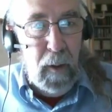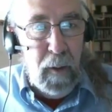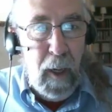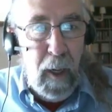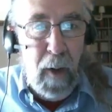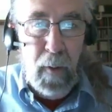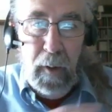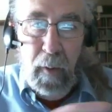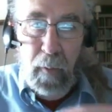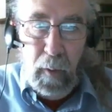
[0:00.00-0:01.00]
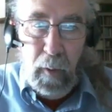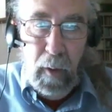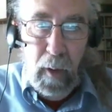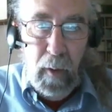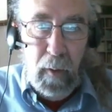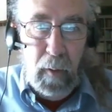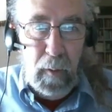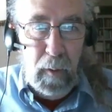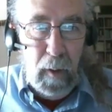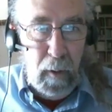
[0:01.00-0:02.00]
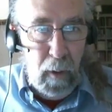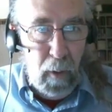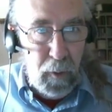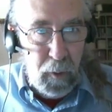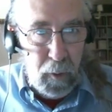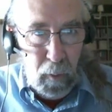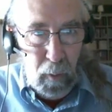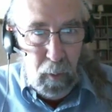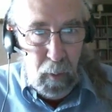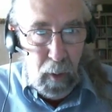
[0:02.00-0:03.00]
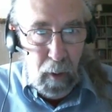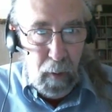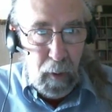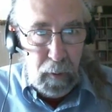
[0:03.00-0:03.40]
narrative that goes through that